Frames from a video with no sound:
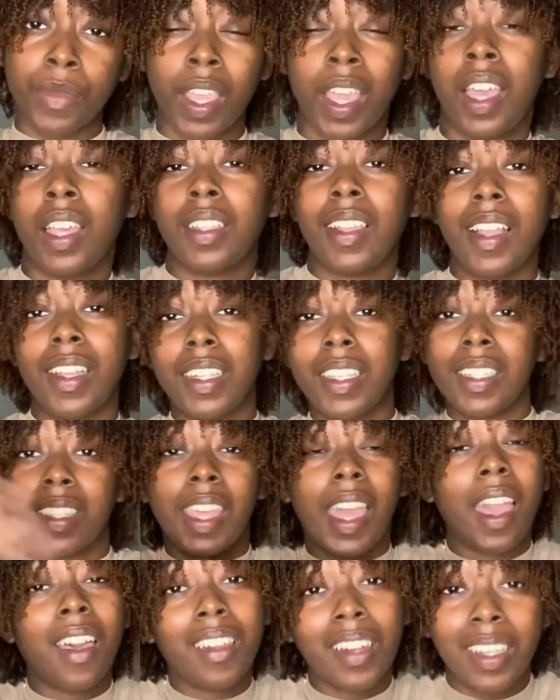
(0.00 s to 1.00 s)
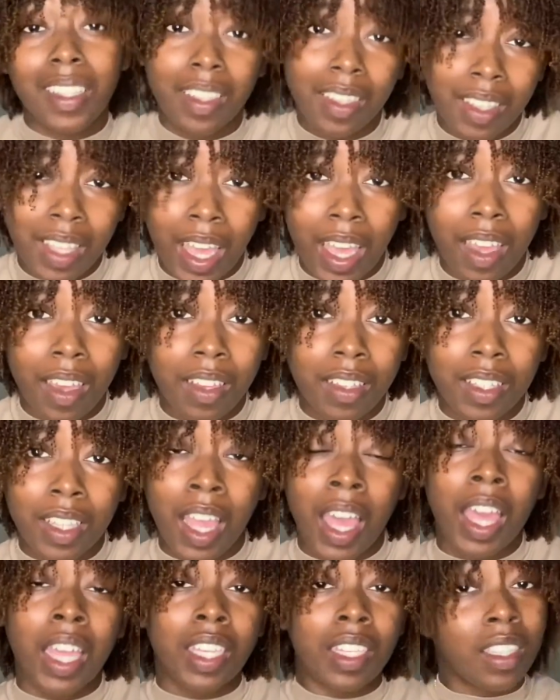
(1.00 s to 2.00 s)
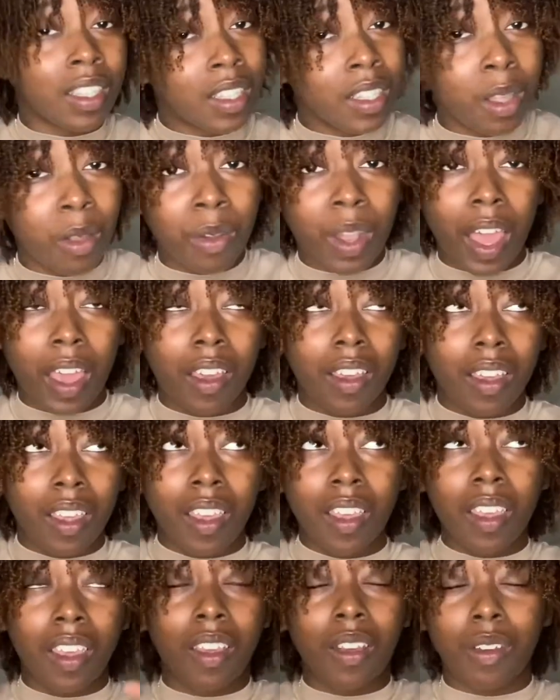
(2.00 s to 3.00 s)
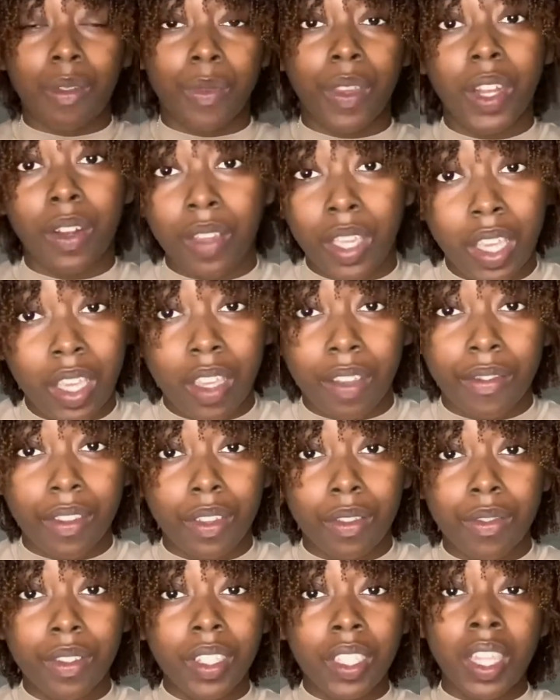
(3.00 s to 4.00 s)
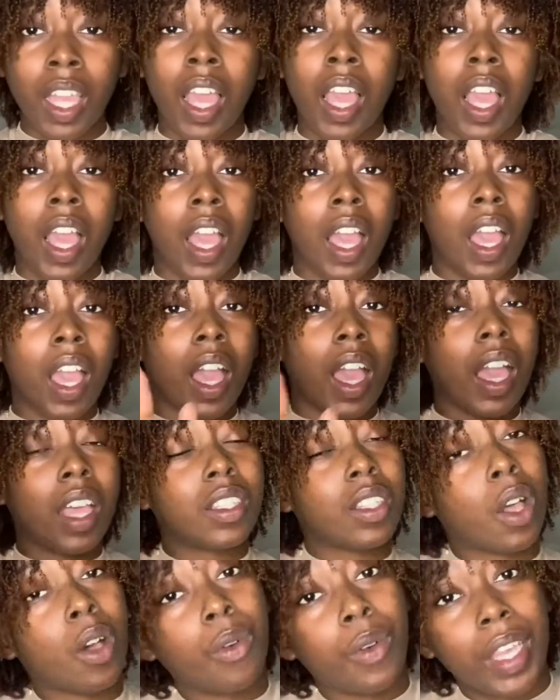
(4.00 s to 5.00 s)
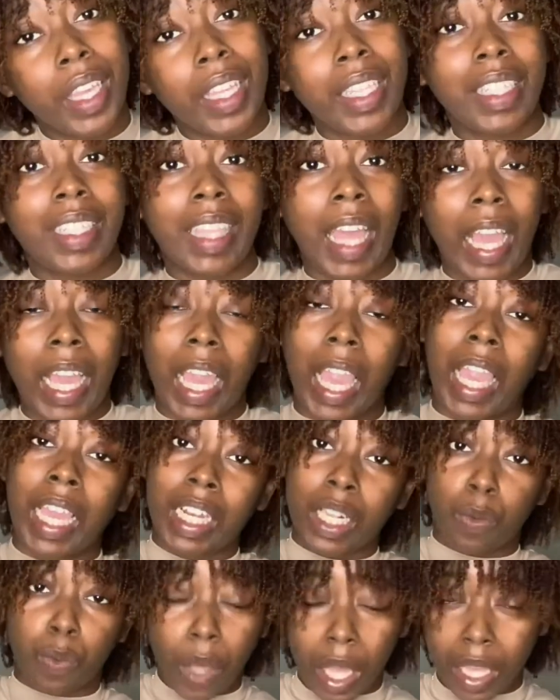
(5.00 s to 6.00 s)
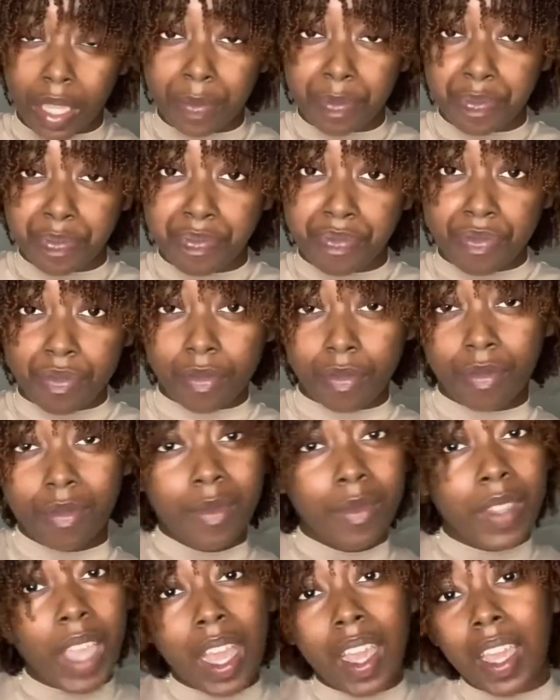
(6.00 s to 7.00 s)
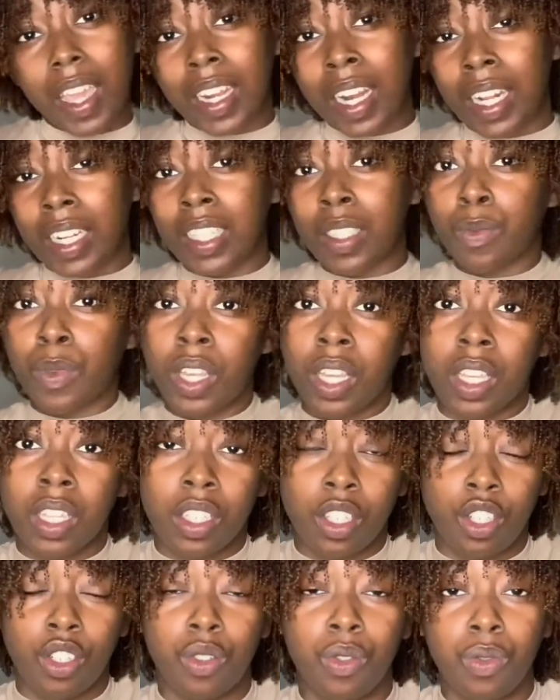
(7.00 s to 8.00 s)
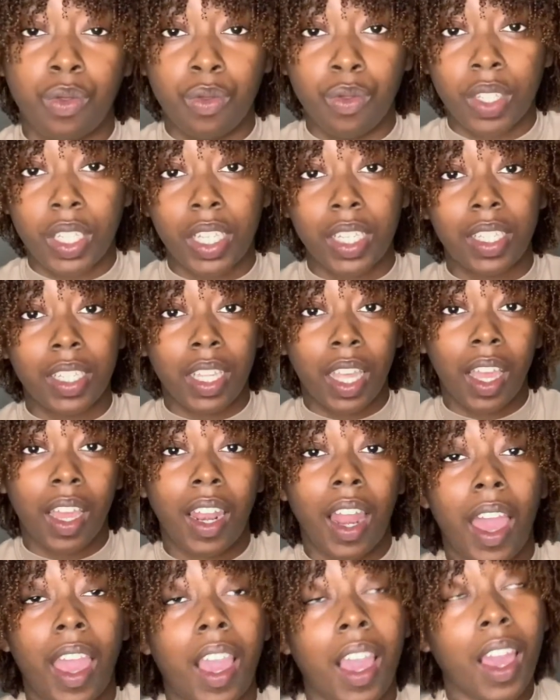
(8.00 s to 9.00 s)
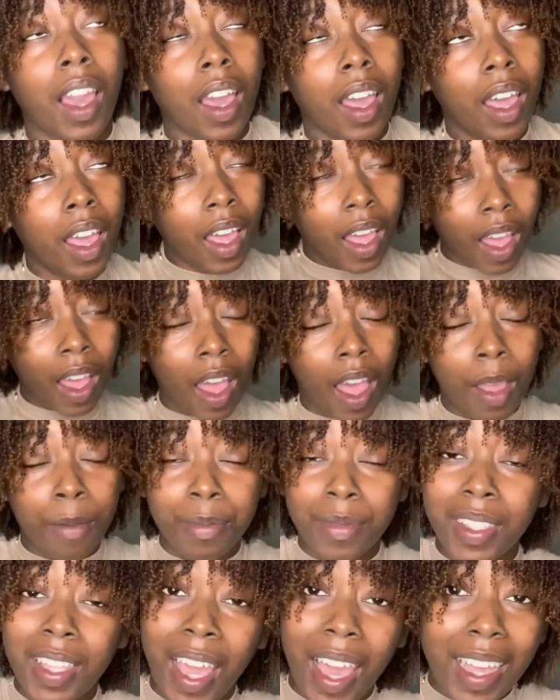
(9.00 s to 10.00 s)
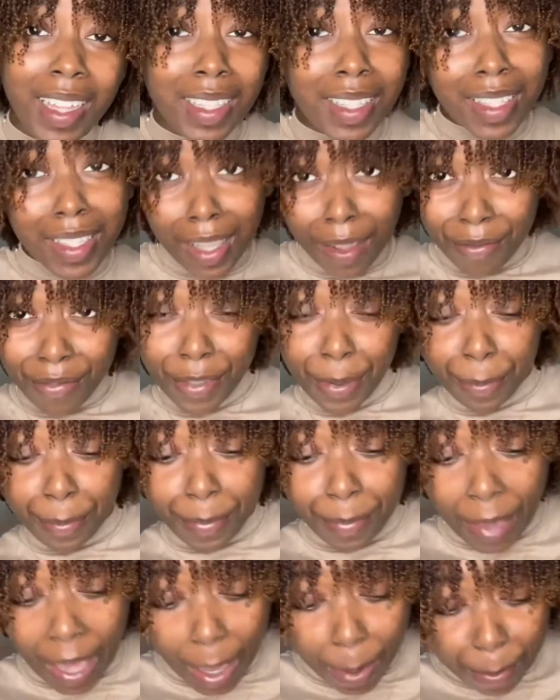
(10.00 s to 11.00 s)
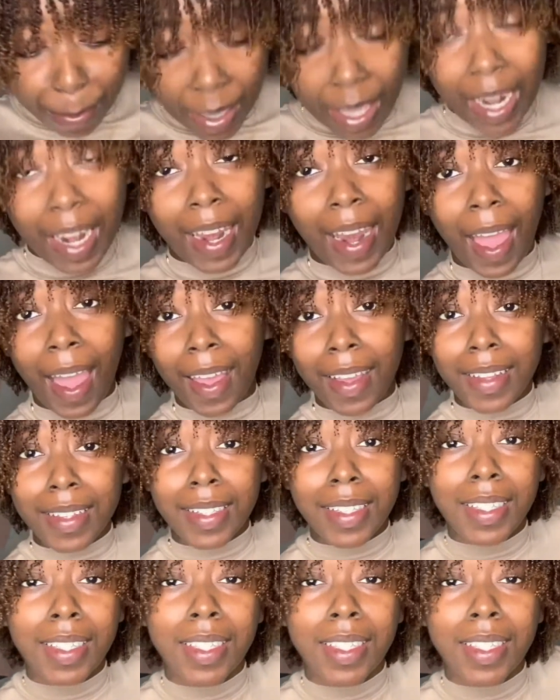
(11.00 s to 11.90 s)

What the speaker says: So I just counted the days just so like we don't get confused. So it's day 81, and I just wanted you to see like updates of the baby Locs.